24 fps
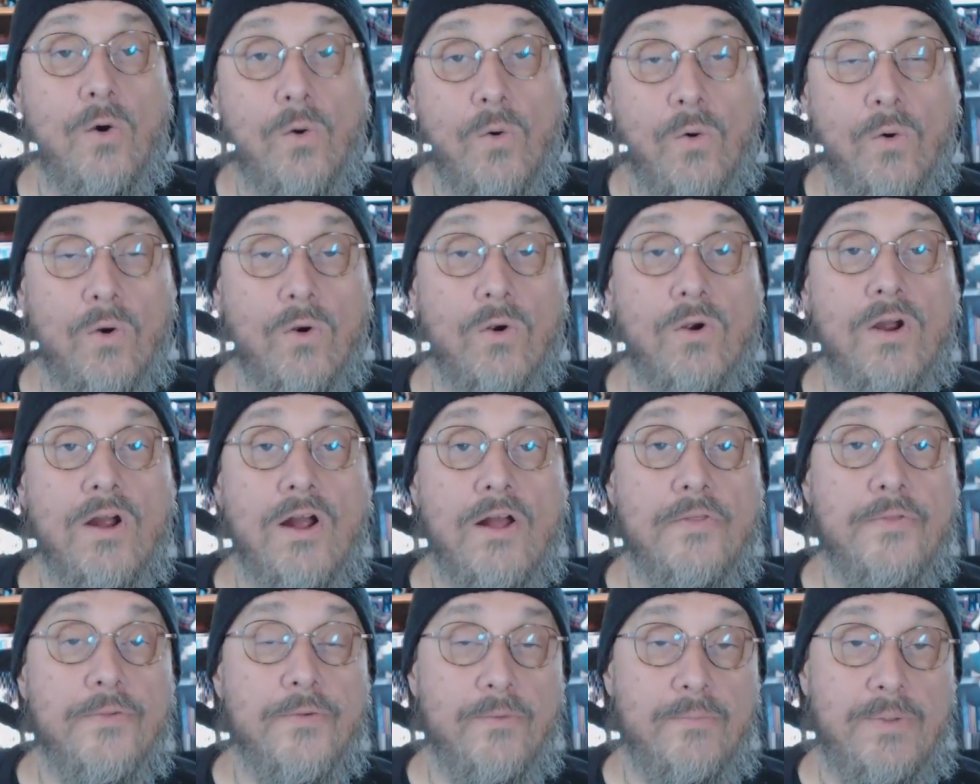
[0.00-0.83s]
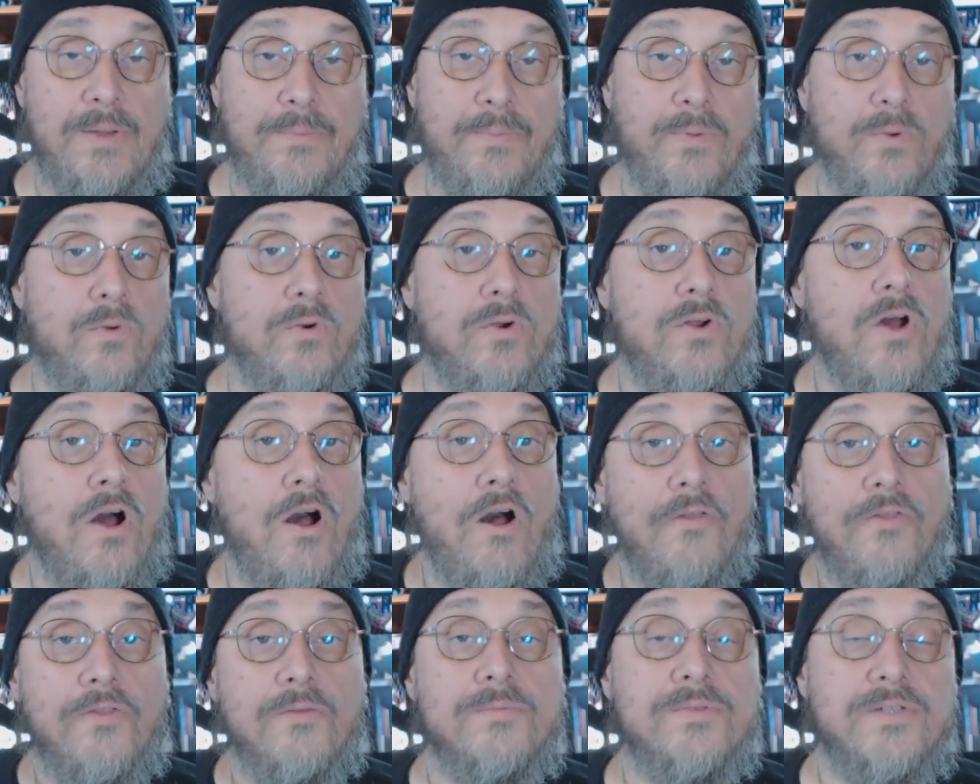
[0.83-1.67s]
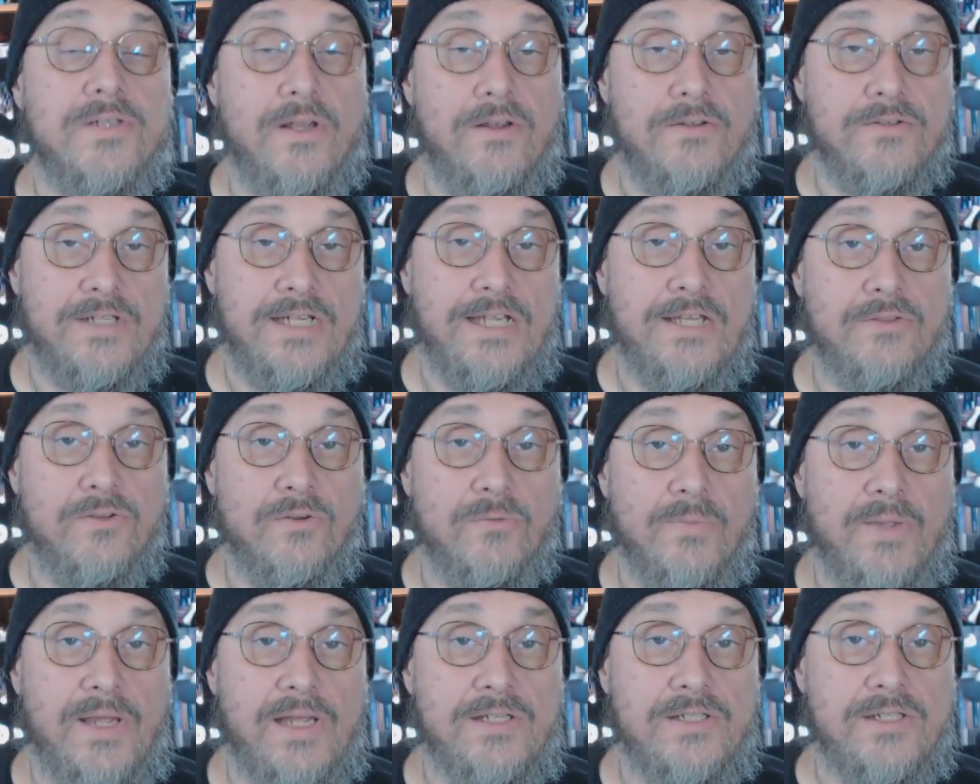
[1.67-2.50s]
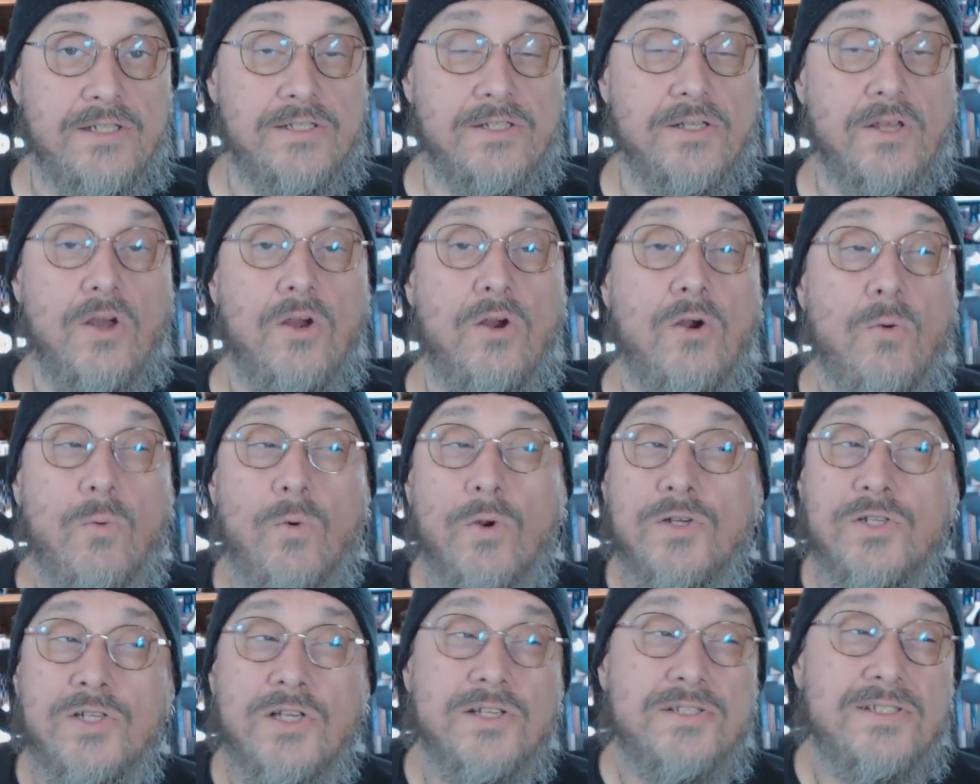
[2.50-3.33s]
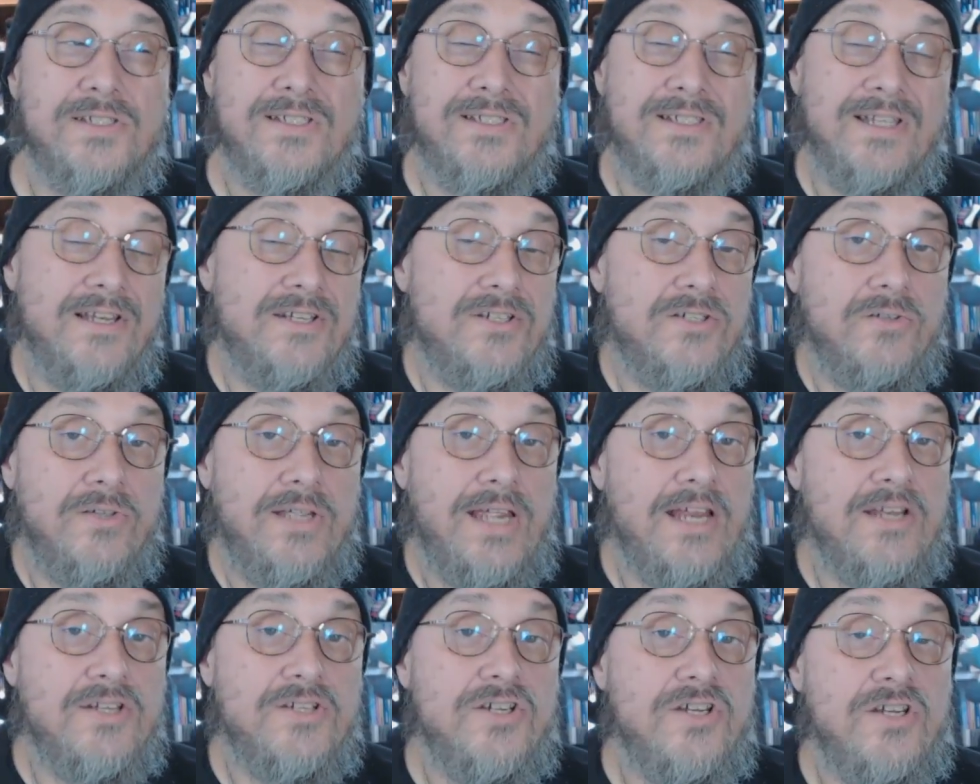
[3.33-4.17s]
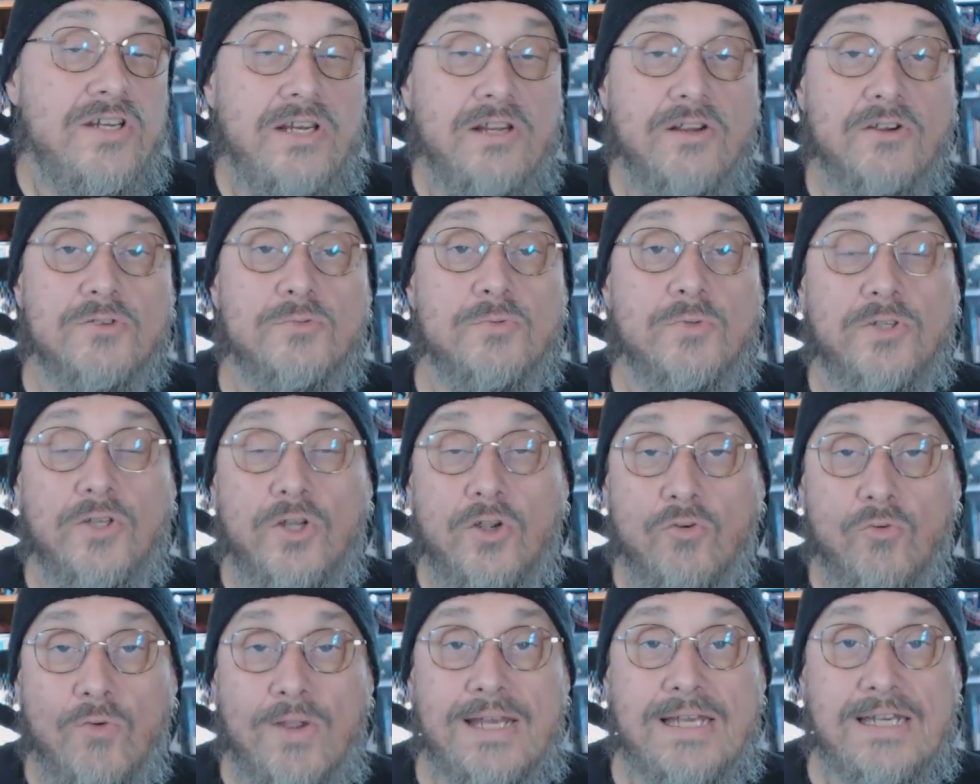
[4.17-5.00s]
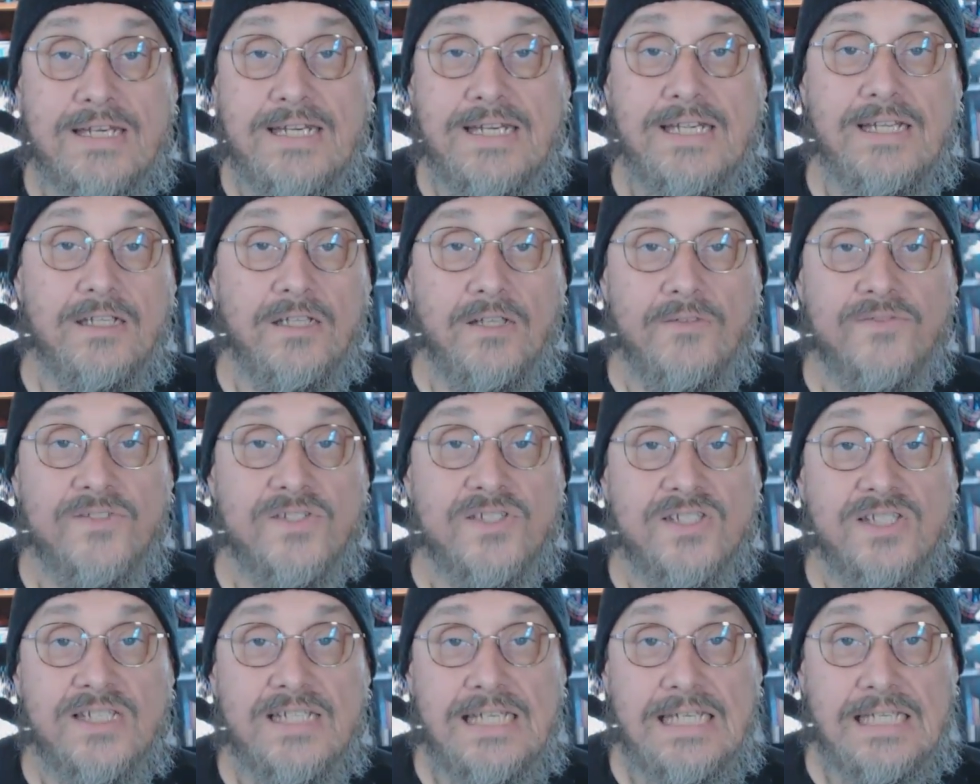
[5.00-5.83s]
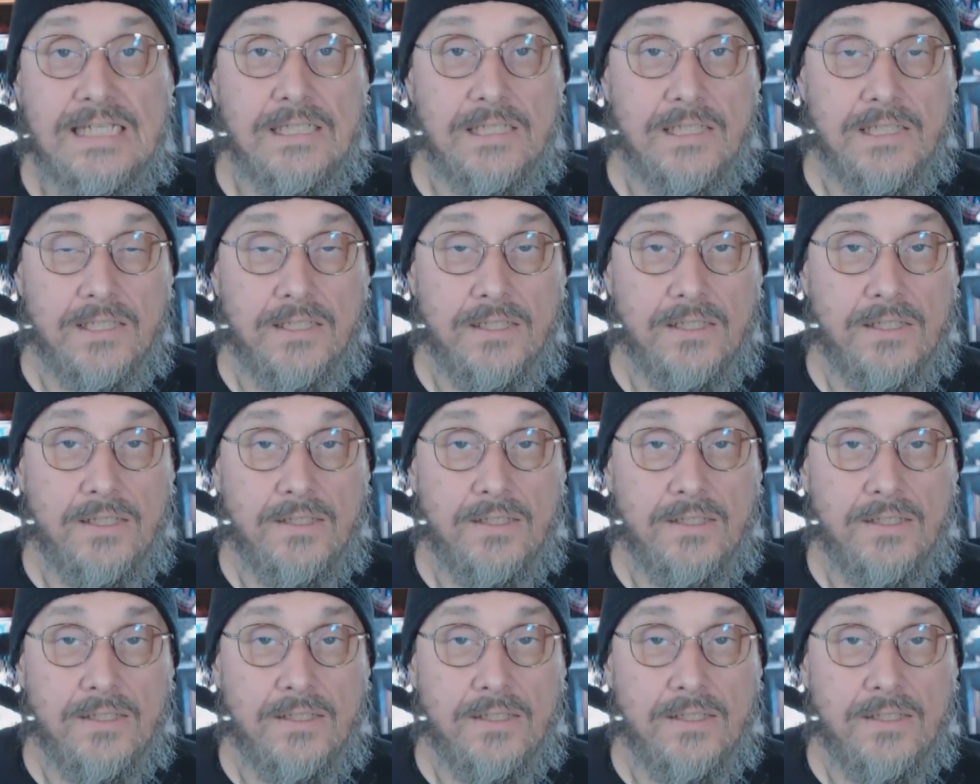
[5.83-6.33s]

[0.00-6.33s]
Or there are people who call themselves ether mages who are just essentially engineers with a great deal of skill.